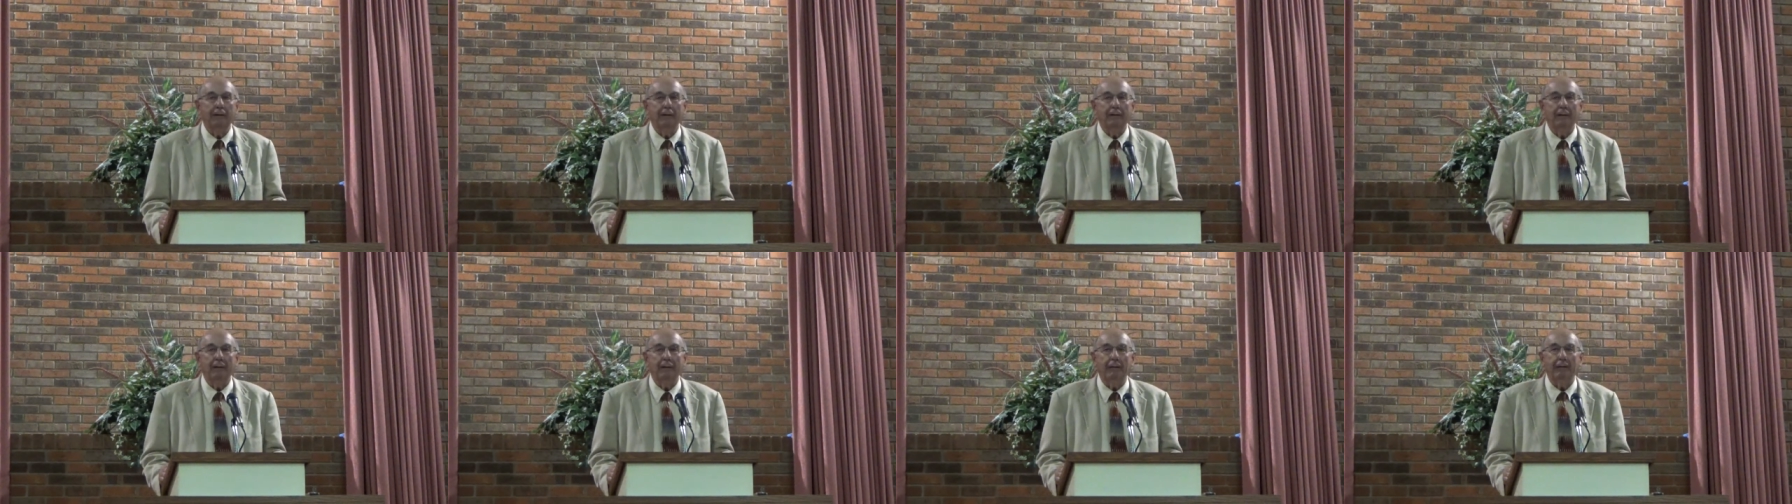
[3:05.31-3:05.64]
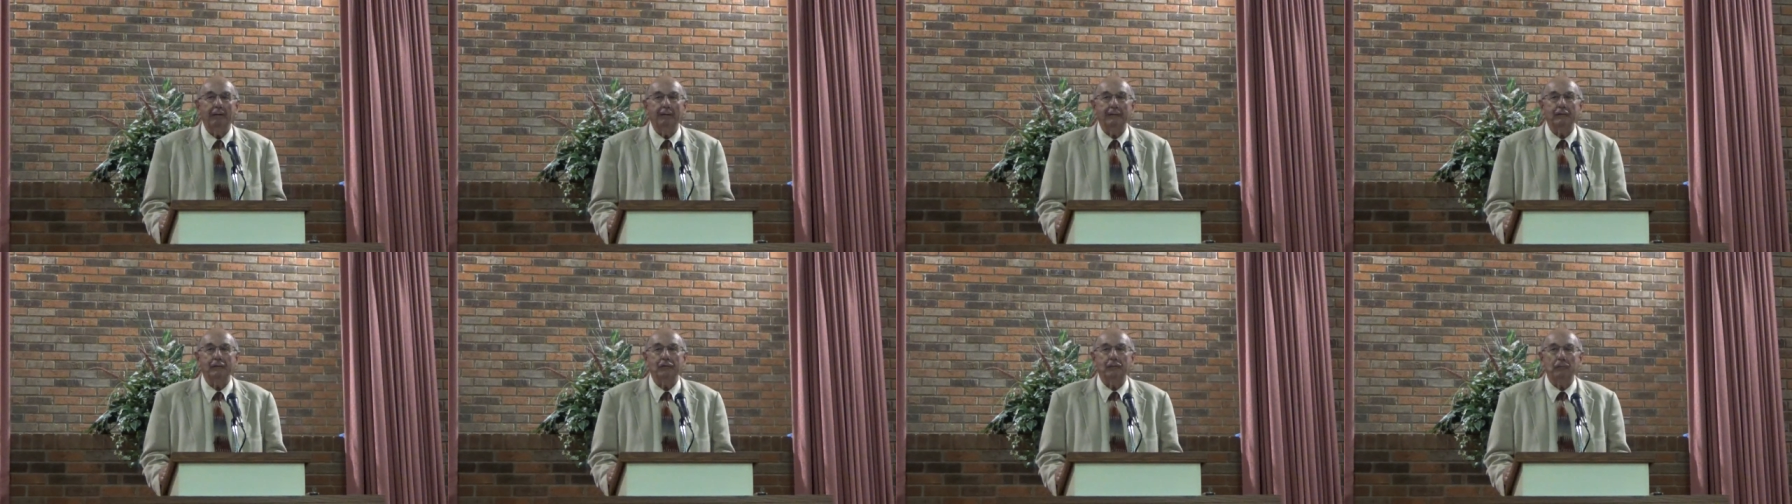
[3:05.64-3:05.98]

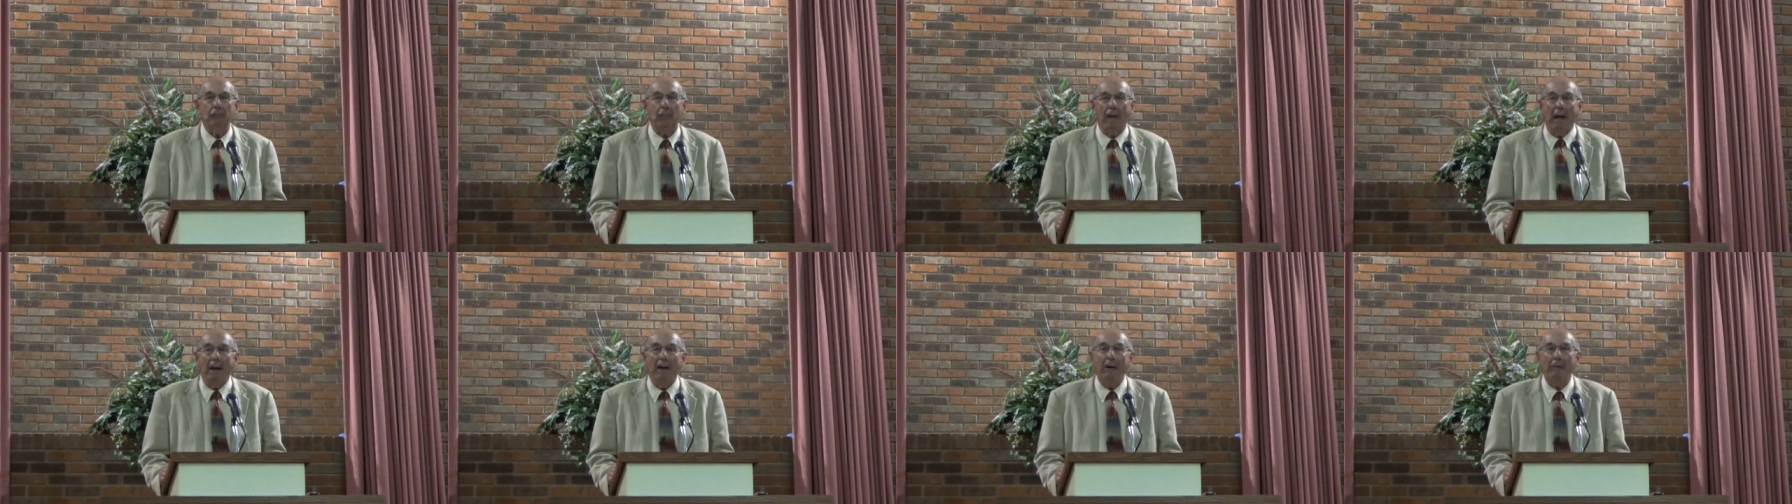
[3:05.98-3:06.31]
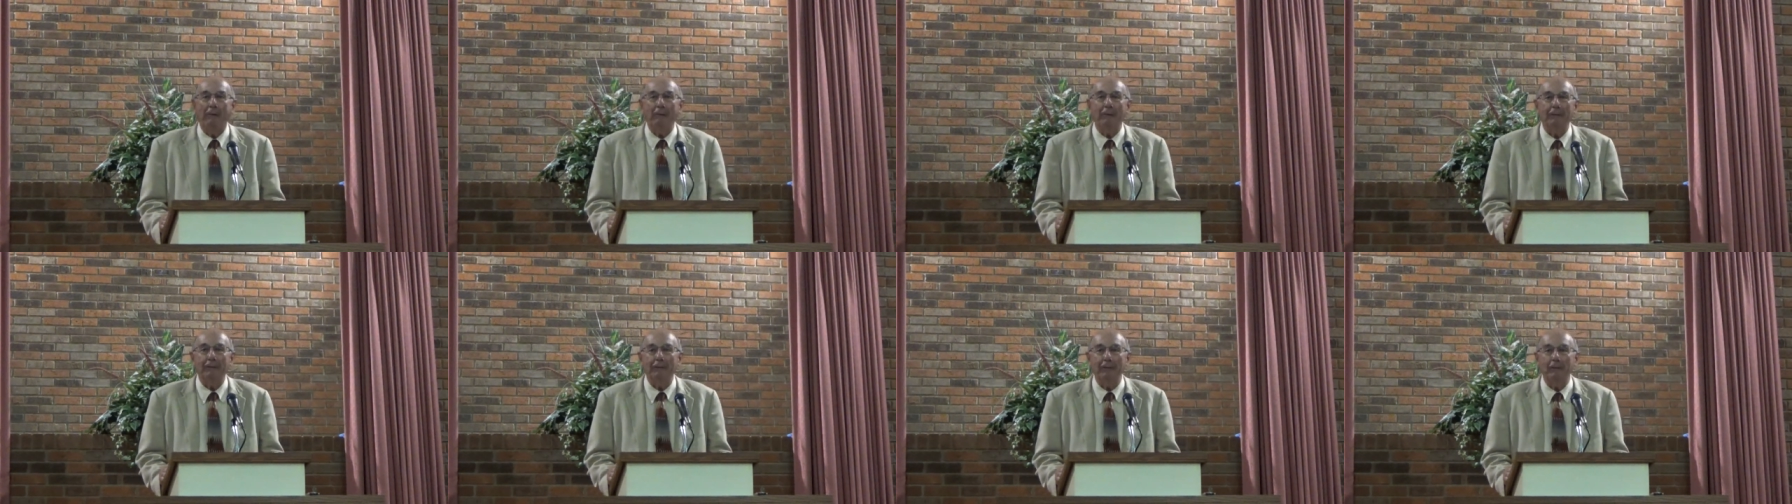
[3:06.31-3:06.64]
There is
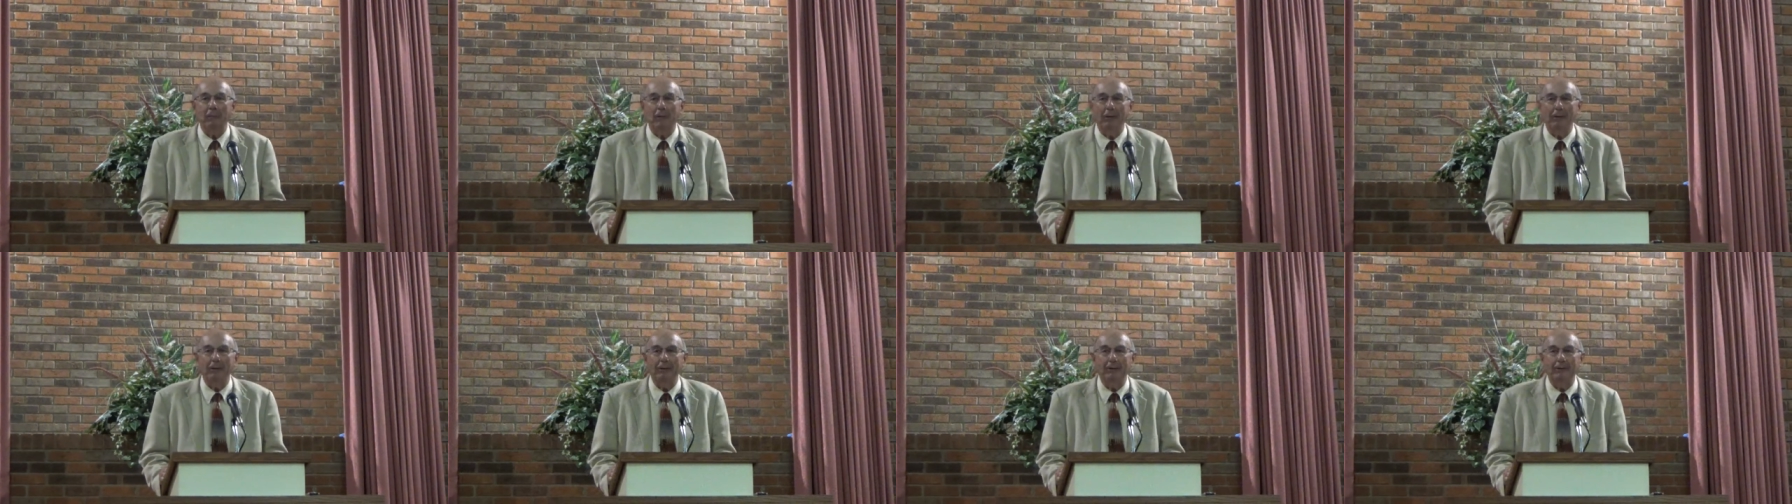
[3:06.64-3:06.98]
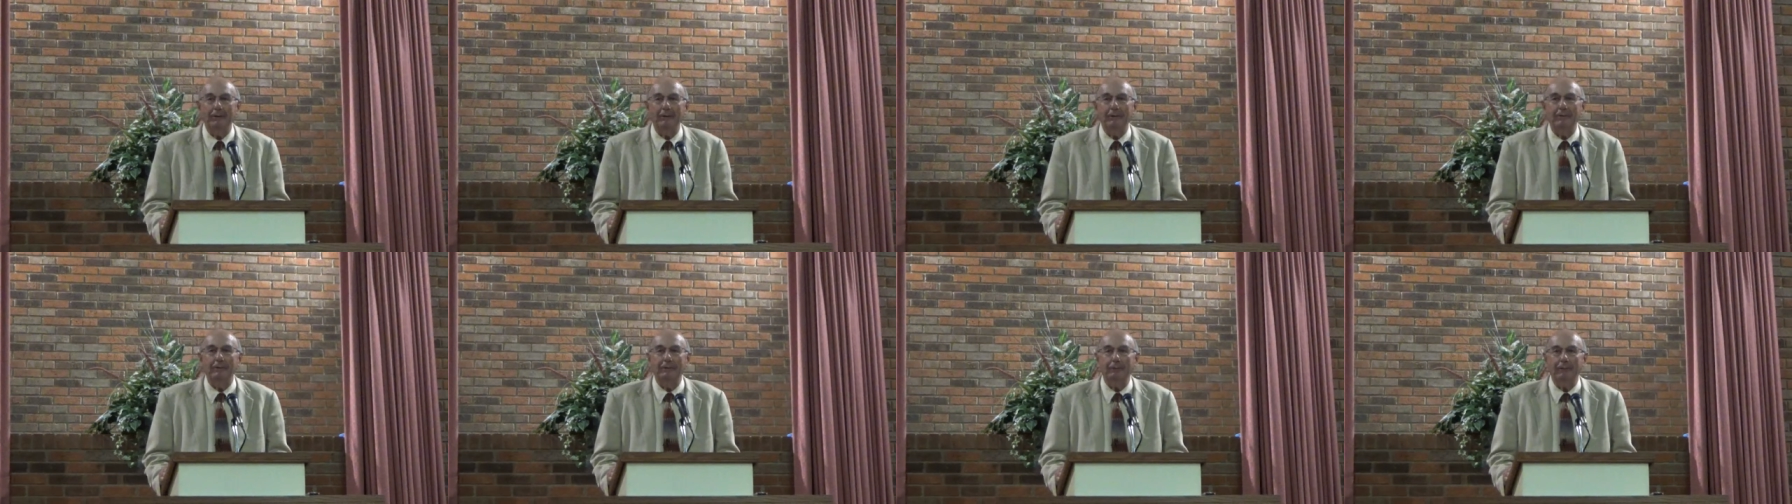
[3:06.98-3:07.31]
power in the
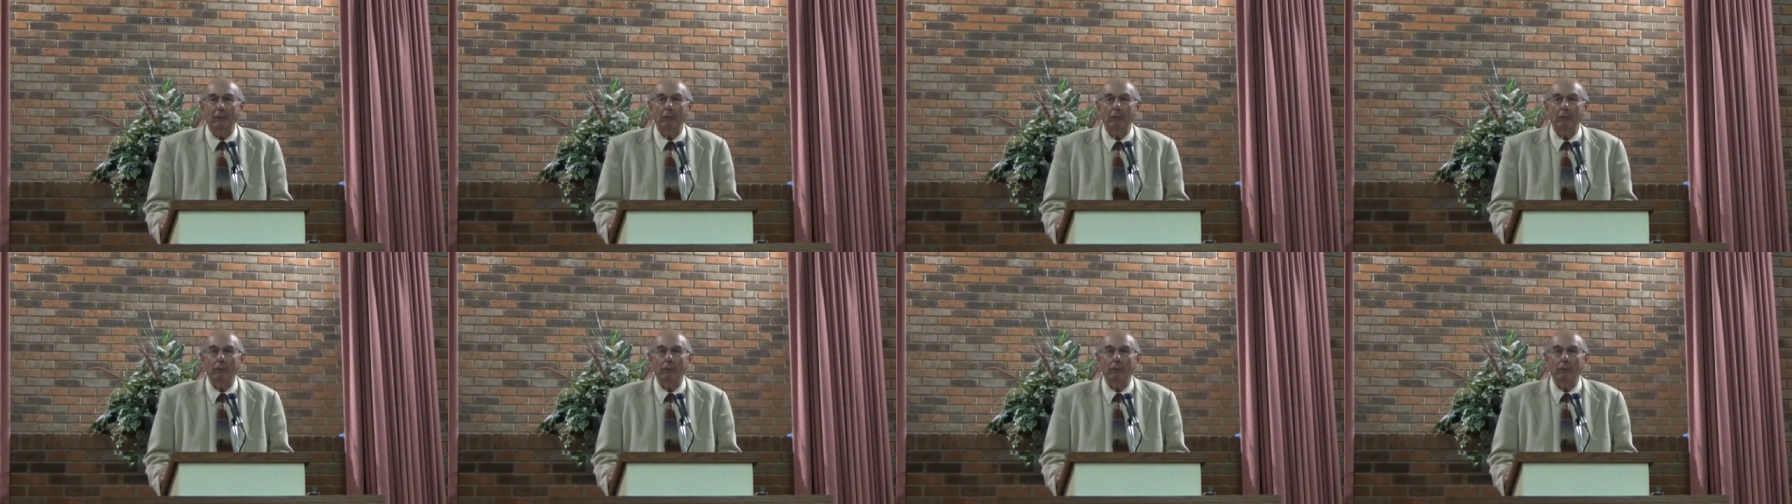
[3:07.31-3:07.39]
blood.